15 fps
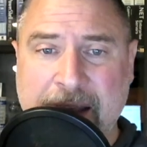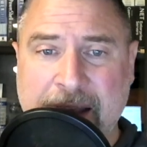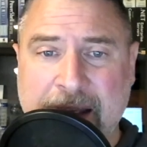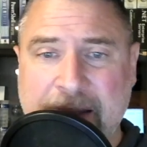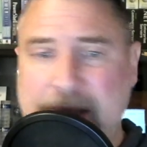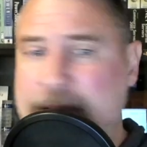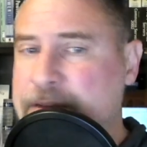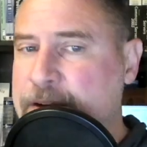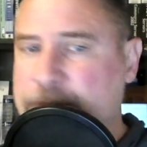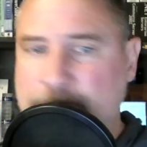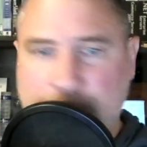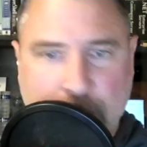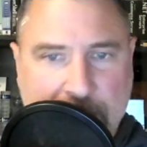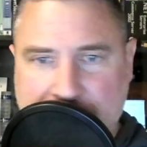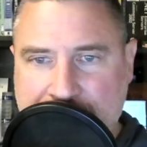They have different
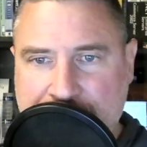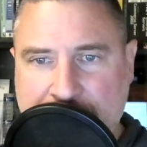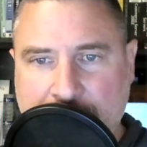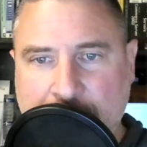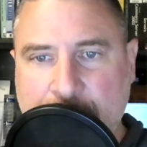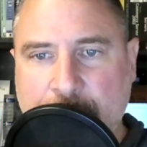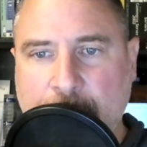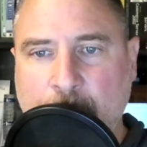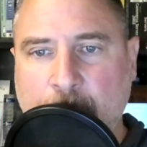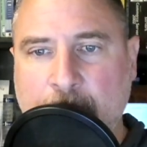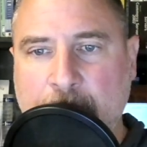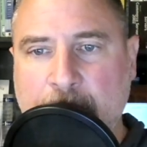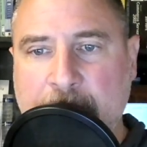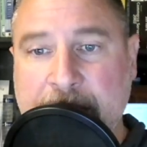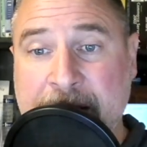pressures they're under at
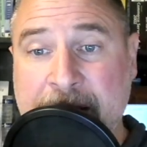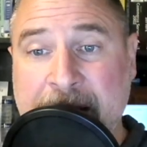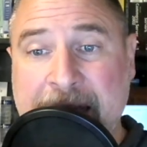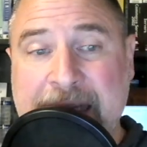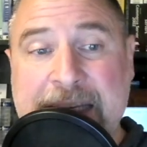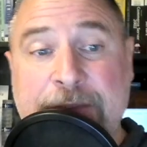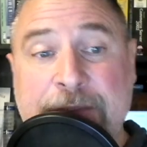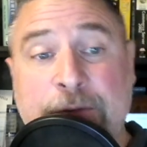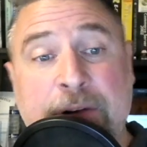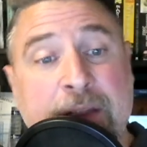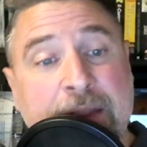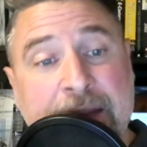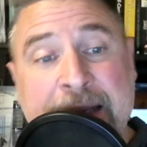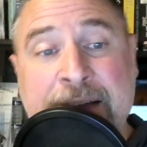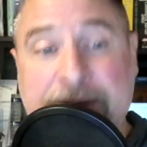work and different
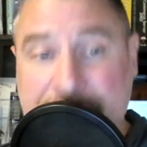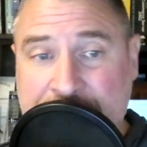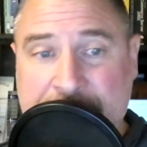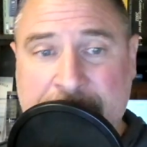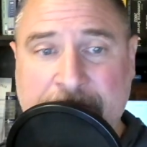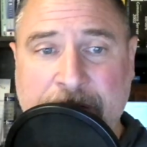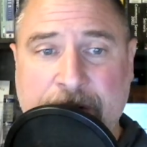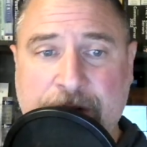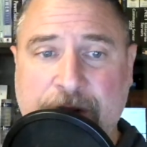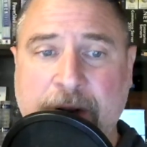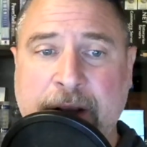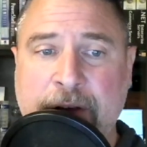things they're trying to